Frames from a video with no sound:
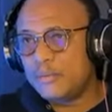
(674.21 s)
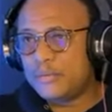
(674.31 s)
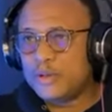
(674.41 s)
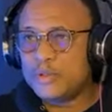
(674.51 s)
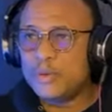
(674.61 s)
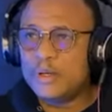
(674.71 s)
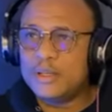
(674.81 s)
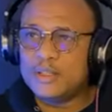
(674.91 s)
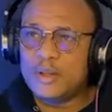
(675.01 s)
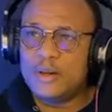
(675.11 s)
The first
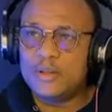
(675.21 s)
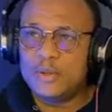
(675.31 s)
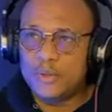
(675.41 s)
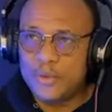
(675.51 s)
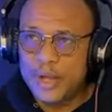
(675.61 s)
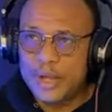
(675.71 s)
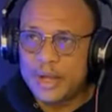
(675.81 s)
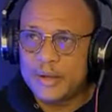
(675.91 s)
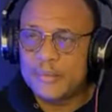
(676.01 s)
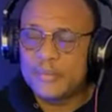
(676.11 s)
one is called
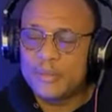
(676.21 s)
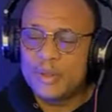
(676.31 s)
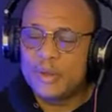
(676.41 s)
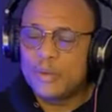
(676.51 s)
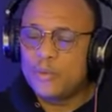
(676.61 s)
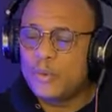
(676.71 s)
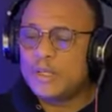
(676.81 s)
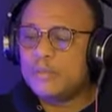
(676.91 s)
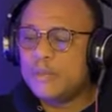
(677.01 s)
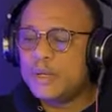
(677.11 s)
doria,
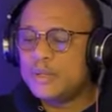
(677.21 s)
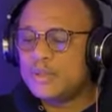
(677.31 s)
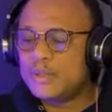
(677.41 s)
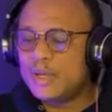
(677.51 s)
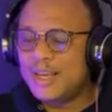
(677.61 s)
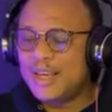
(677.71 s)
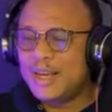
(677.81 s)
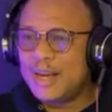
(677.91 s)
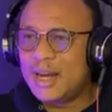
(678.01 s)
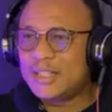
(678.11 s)
which means
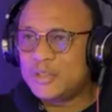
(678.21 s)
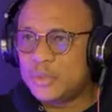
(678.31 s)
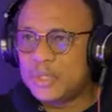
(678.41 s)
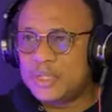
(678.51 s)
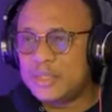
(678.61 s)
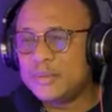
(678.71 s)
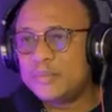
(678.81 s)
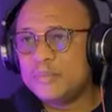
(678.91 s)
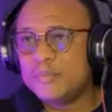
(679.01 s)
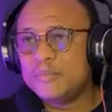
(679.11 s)
a gratuity
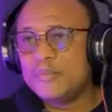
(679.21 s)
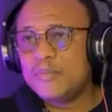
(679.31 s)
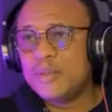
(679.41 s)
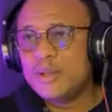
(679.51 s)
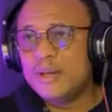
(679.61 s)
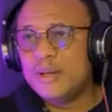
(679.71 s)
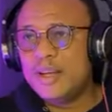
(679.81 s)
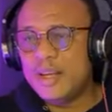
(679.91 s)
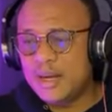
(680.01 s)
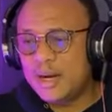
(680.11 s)

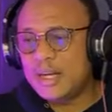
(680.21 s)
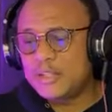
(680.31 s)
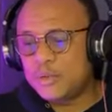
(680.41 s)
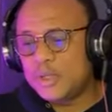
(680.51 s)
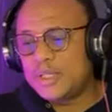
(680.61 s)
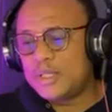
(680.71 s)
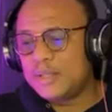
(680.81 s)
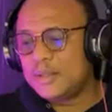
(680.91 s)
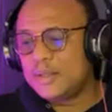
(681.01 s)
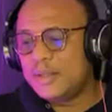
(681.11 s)
a
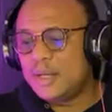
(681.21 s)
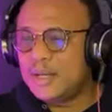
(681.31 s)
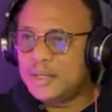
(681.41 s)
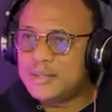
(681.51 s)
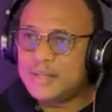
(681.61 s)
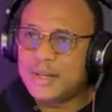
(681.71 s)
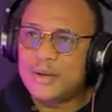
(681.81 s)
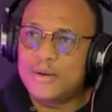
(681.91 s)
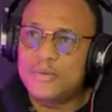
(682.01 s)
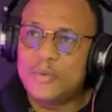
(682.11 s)
gratuity. Then the
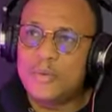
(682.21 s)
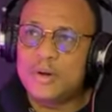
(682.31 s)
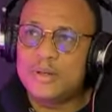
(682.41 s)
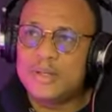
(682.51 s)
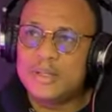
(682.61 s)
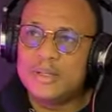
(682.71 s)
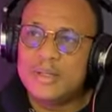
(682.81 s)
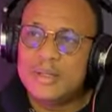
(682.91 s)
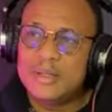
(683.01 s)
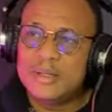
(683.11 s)
second word,
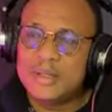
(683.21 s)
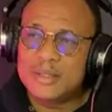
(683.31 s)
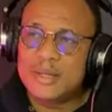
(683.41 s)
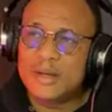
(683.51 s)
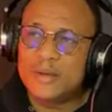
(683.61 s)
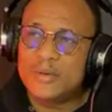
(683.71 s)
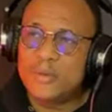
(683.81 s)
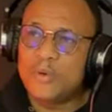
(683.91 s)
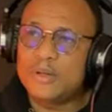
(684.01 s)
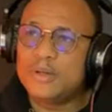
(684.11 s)
the
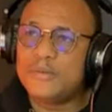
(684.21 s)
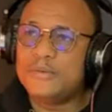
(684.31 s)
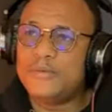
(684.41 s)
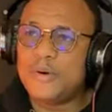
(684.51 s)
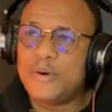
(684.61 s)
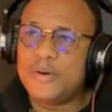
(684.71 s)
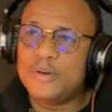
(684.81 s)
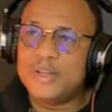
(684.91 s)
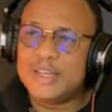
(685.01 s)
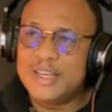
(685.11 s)
second word for
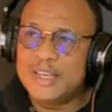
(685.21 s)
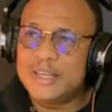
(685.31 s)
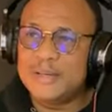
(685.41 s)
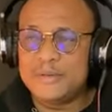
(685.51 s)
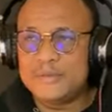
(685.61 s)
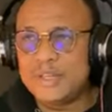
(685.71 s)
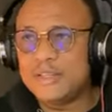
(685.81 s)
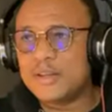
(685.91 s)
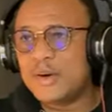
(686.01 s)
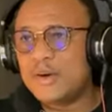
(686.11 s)

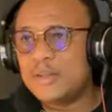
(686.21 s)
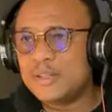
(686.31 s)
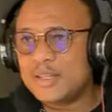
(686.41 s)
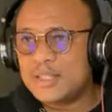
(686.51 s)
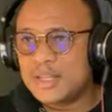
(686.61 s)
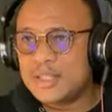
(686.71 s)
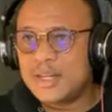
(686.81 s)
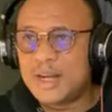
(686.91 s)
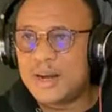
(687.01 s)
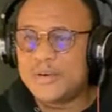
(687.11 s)
gift is called
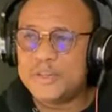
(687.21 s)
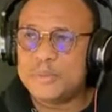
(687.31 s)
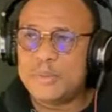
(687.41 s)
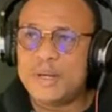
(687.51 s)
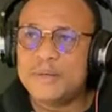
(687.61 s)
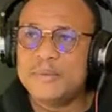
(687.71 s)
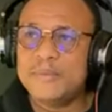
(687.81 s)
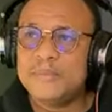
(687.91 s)
charisma.